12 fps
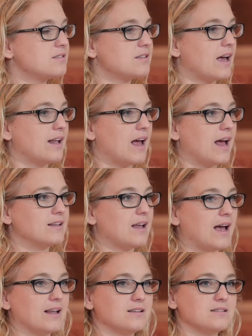
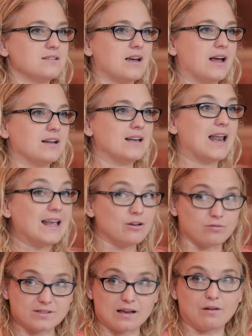and let
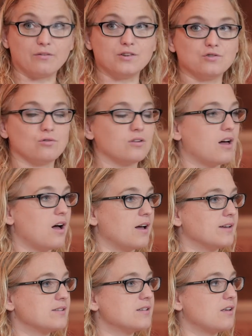yourself enjoy the
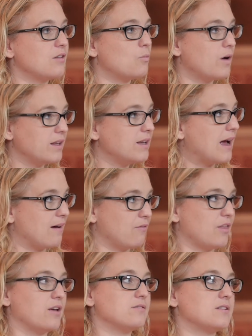highs, so that when you have
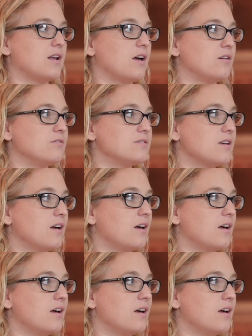those lows,